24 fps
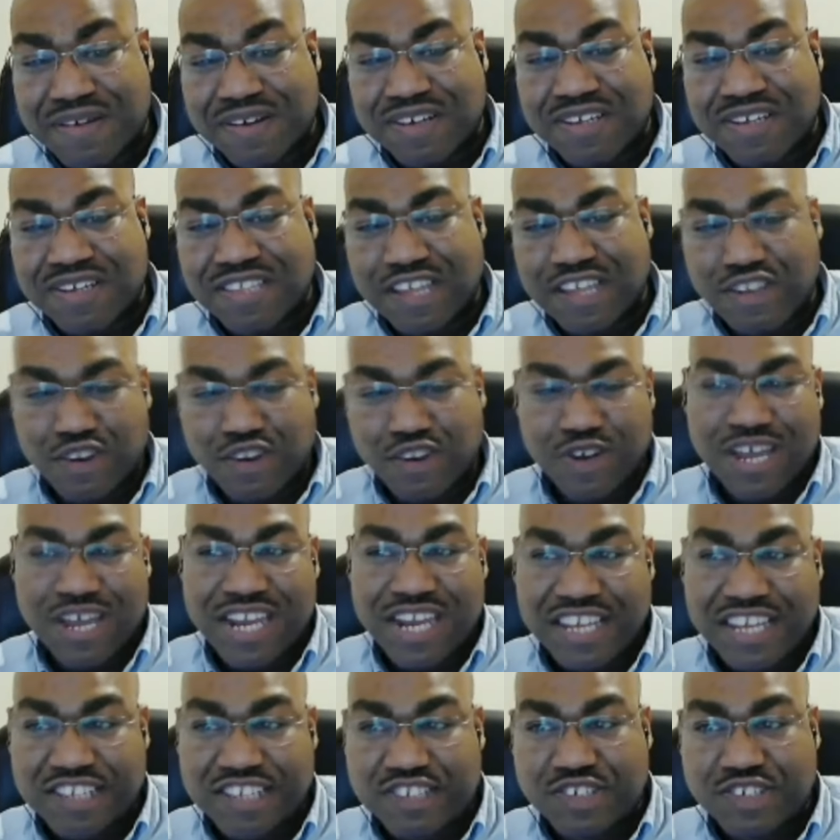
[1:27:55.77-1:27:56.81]
that you're
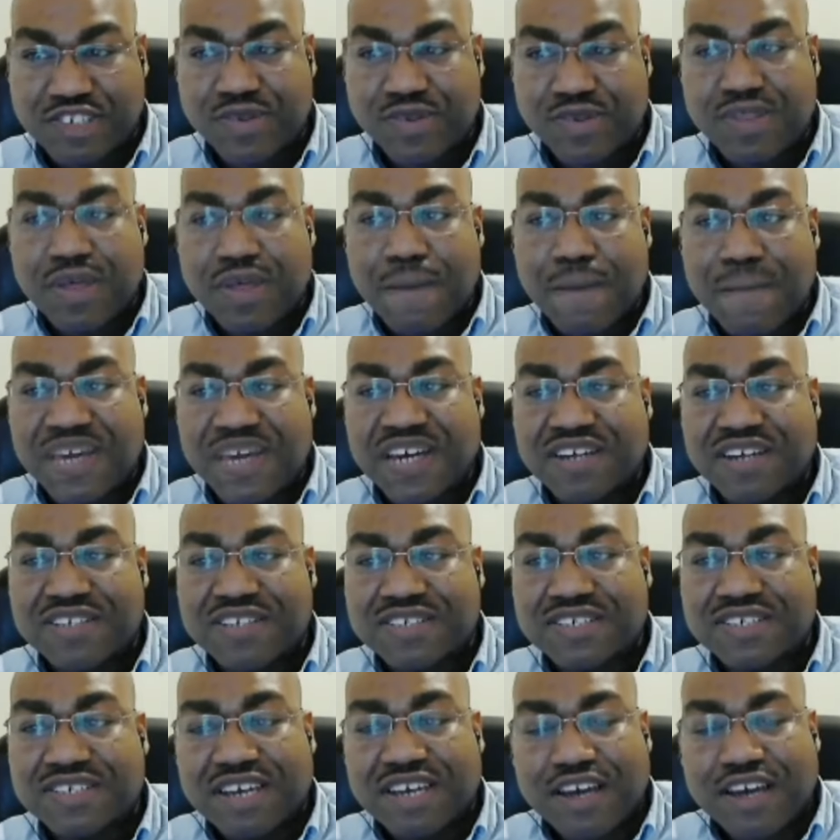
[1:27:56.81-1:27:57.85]
heading into,
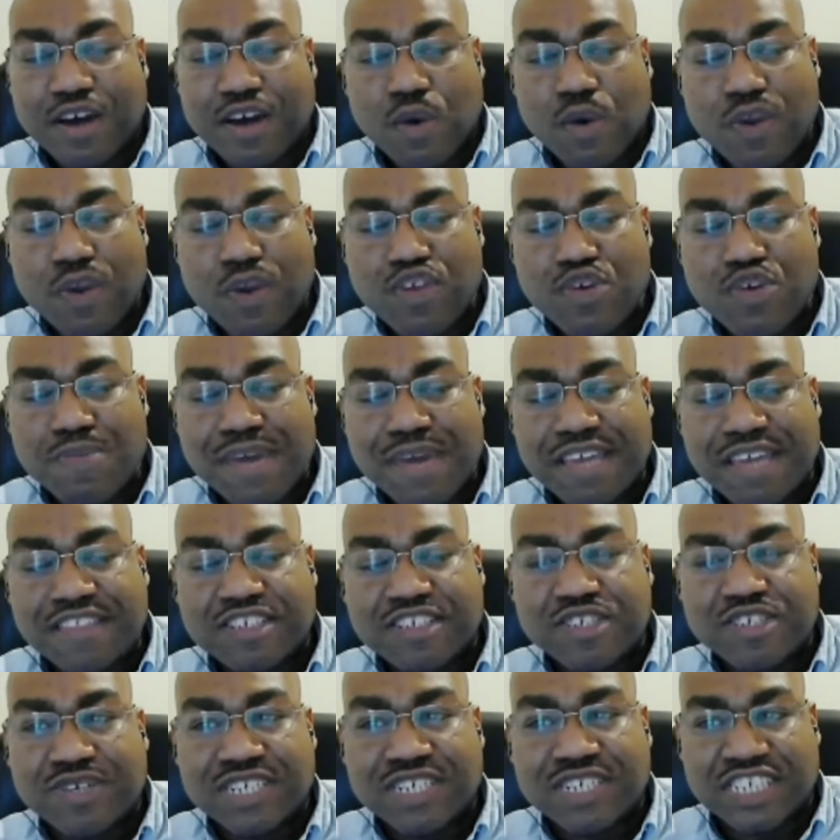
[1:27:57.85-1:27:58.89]
because when you make the
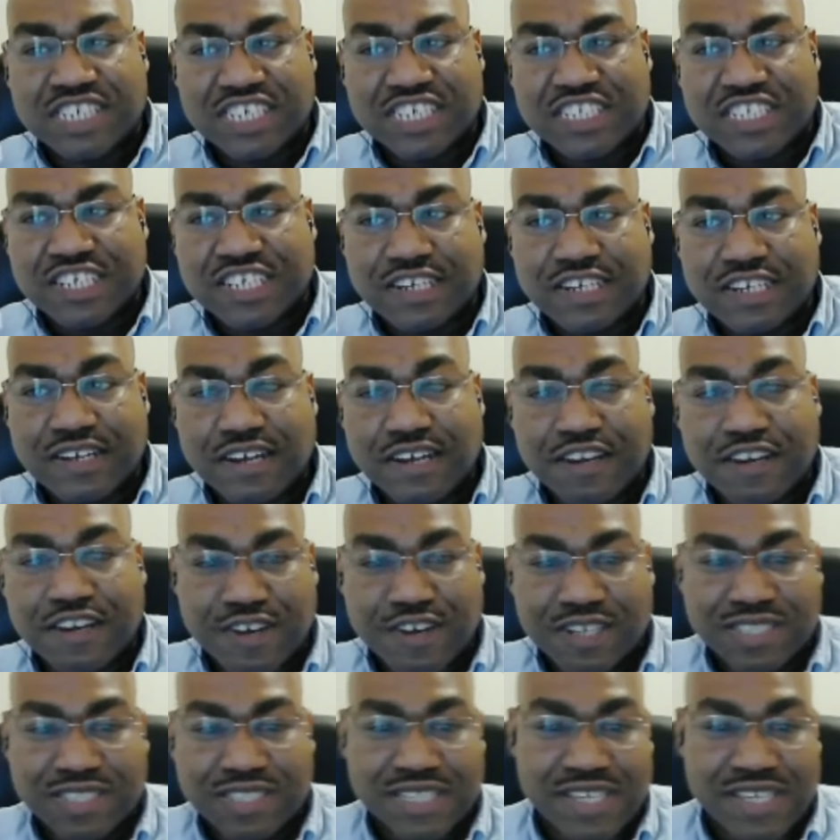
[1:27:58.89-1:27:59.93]
transition across